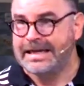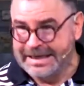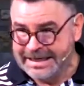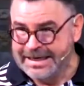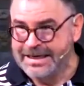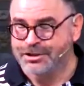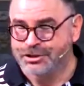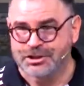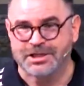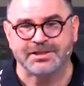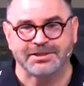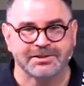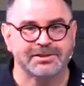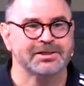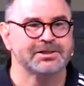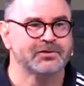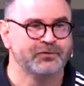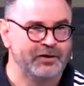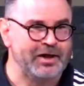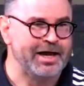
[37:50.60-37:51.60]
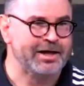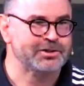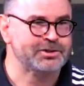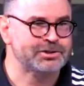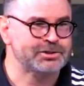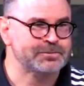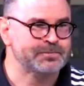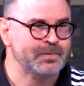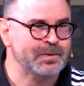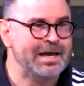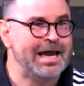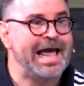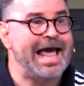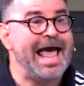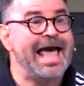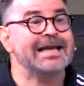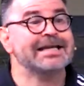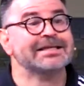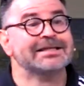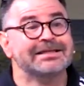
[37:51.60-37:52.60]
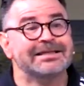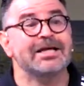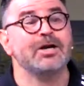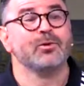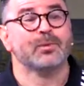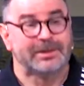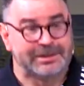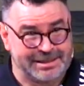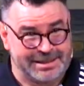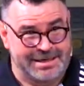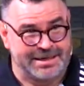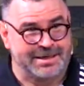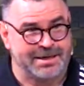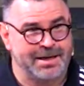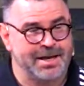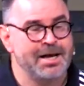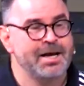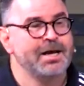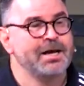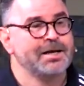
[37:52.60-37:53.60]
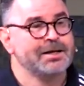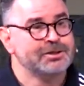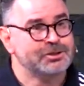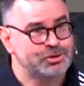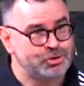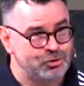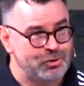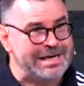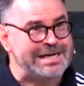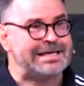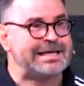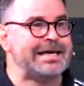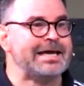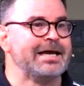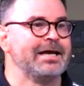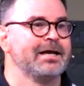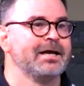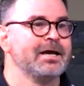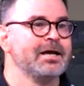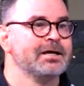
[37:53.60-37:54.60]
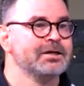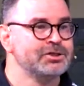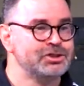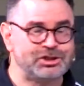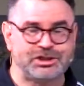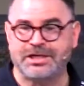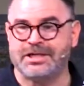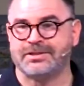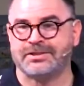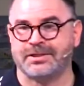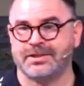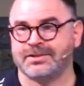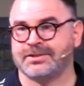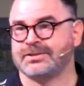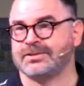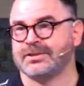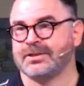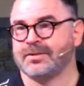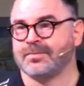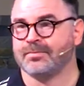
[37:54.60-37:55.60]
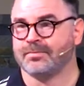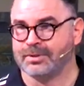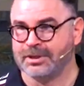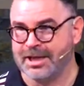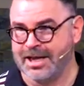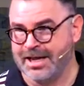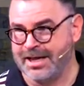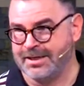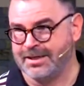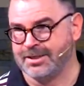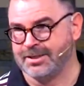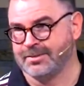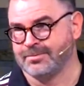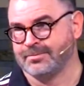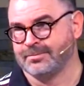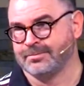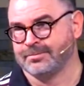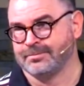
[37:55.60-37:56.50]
eating Jesus' flesh and literally drinking Jesus' blood.